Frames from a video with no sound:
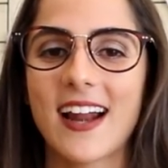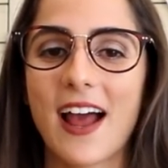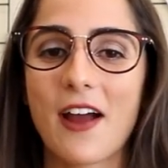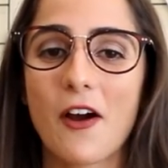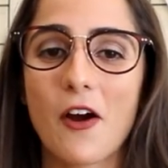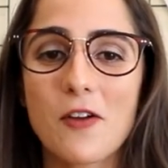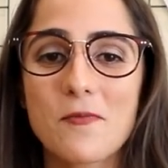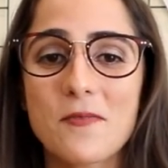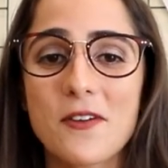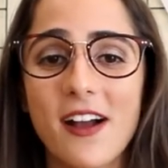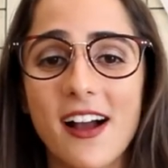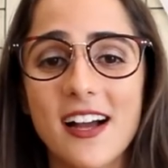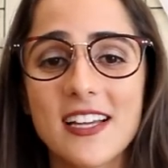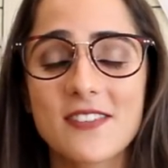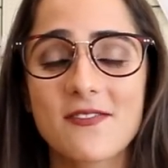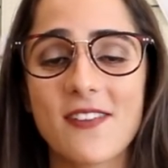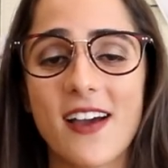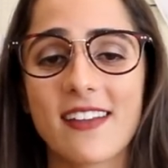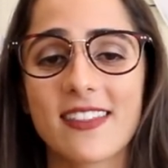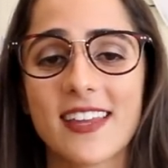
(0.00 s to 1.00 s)
I hope you guys
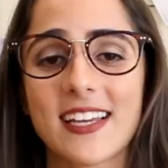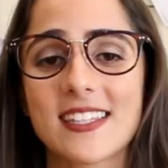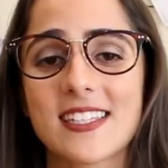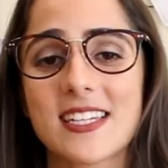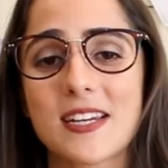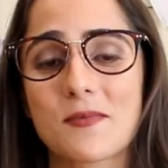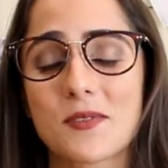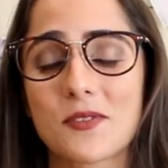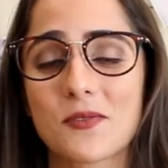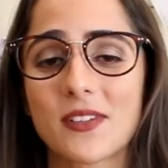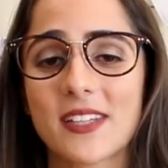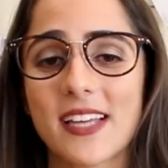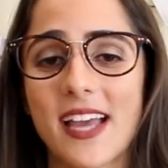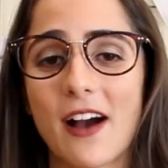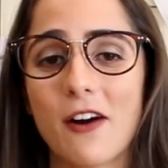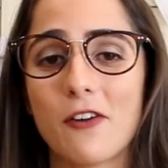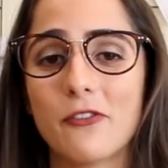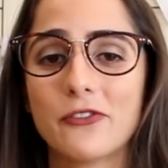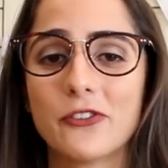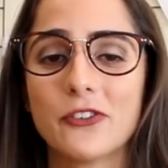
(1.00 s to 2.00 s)
found these tips really
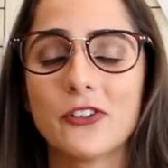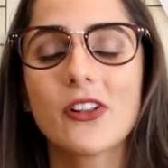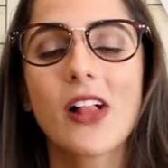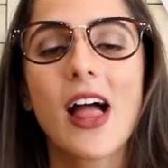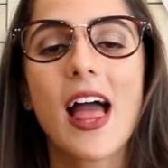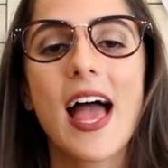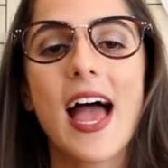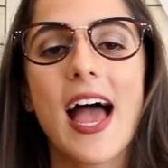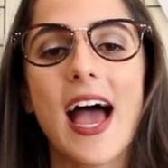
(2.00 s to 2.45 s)
helpful,